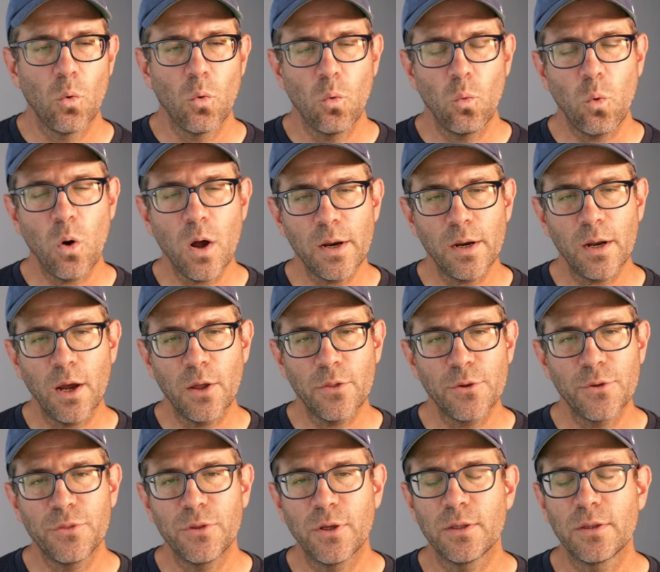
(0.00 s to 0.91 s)
One
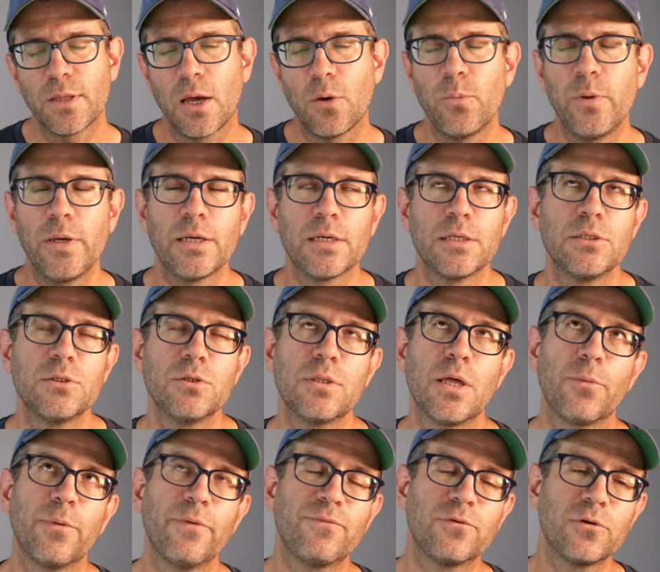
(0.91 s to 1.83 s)
other thing that we can do
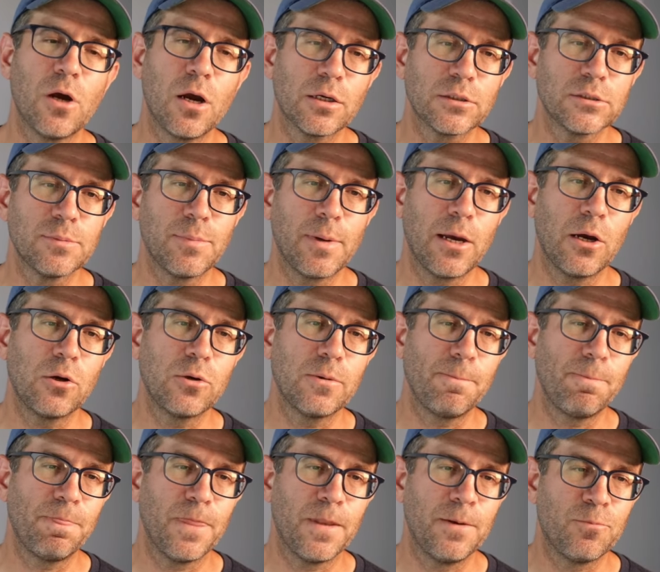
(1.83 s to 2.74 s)
that we've talked
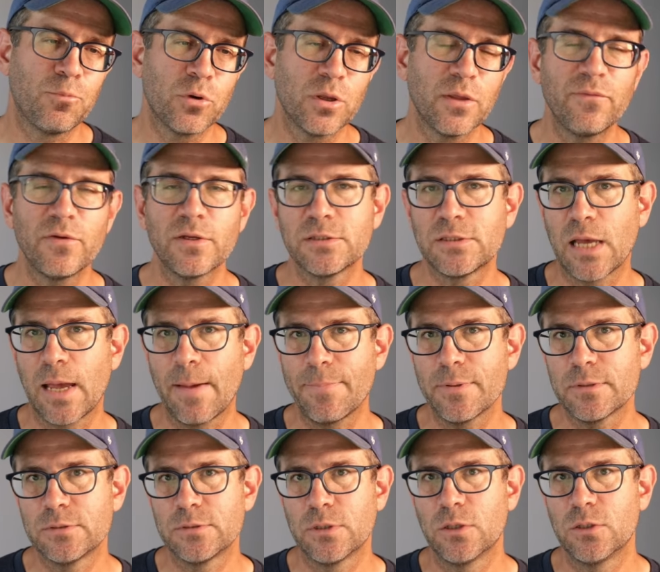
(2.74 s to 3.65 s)
about in previous
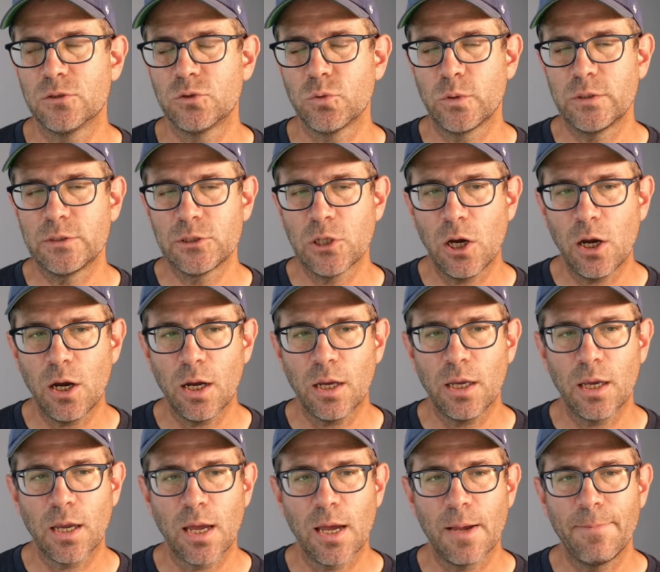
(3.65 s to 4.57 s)
episodes when
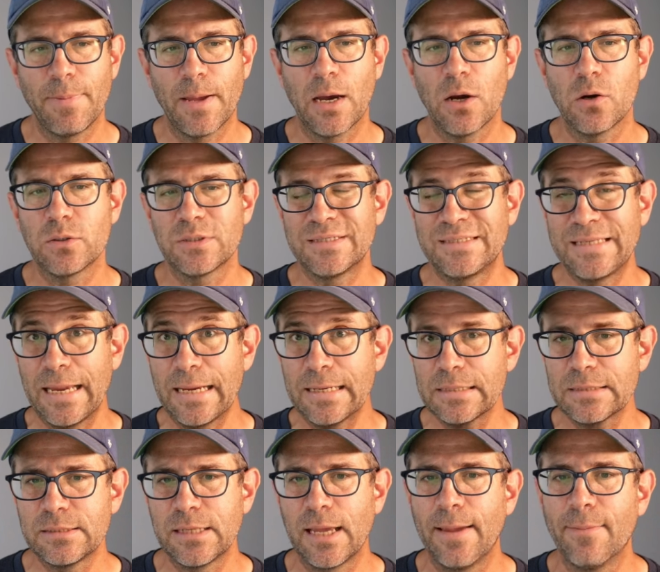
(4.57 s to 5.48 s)
talking about
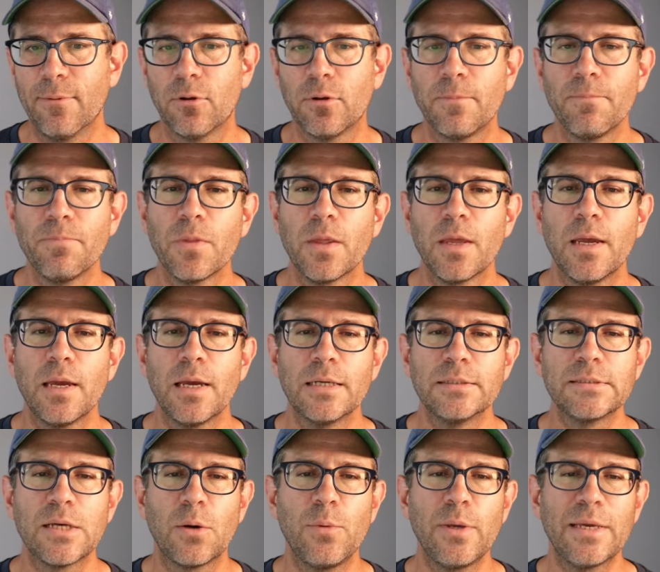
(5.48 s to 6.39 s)
data table
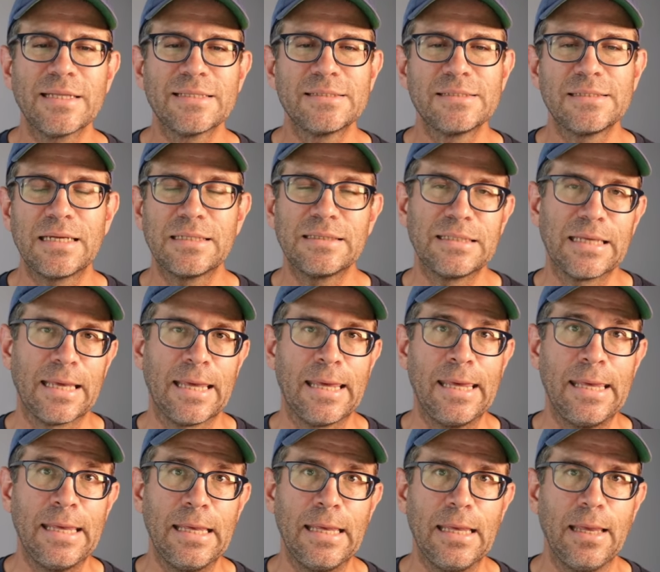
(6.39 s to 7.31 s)
is that we can set the
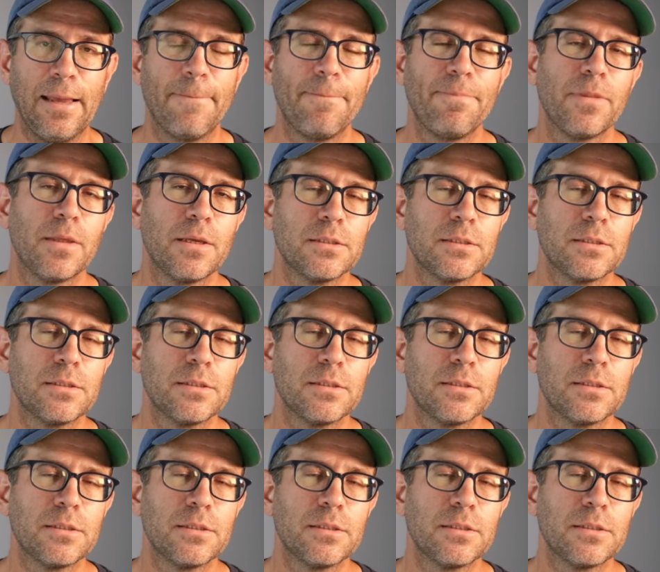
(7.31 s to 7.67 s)
key.